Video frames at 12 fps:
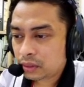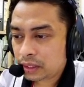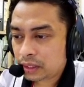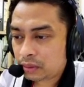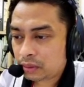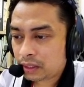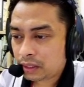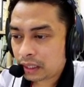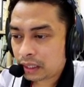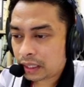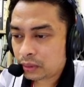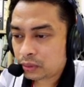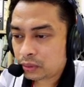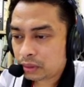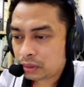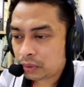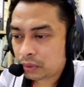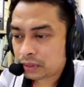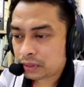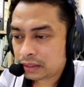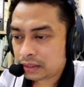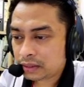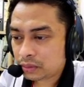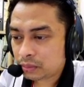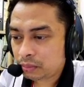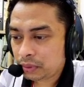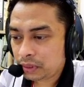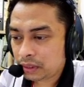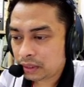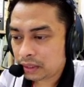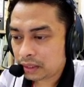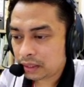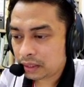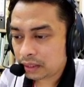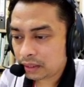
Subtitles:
So now I use block size to be